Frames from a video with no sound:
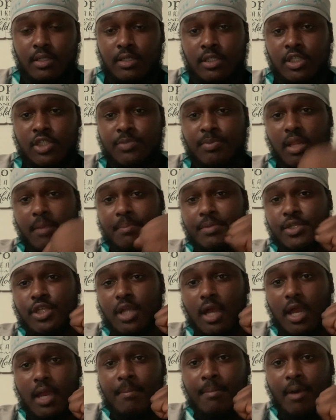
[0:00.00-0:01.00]
This is Brother
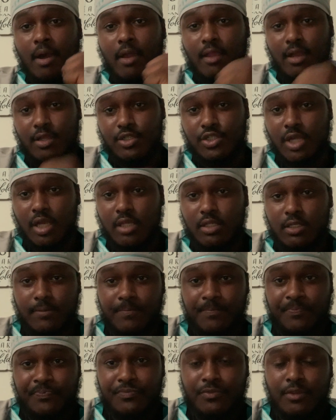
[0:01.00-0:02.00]
Shai Bon Yashallah.
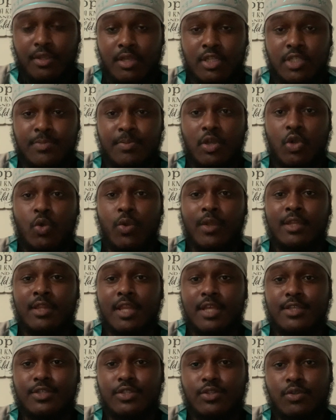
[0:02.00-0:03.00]
Let's be a quick
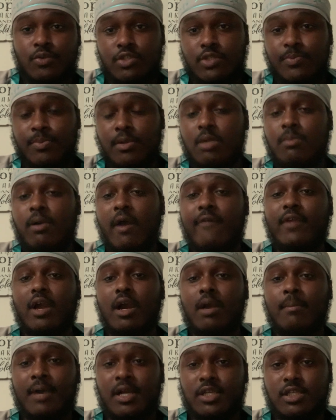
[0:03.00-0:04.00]
lesson through the Spirit of Havi
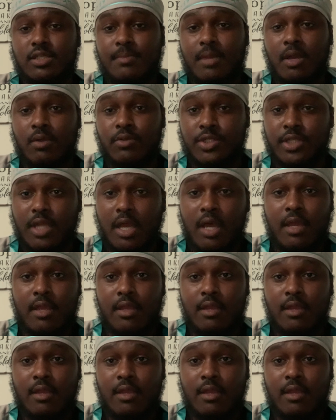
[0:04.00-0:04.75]
Bashim Shai.